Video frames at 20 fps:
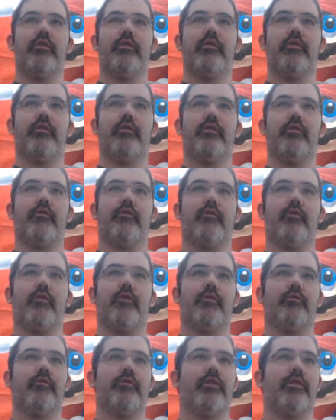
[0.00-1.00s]
So of
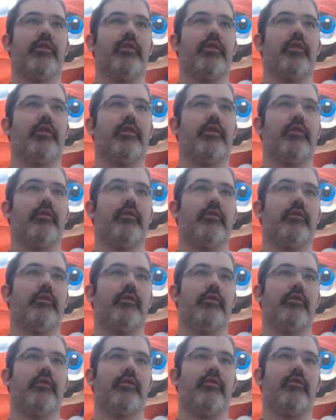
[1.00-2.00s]
course we're just going to
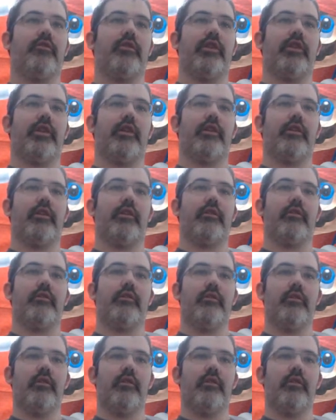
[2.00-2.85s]
search again, and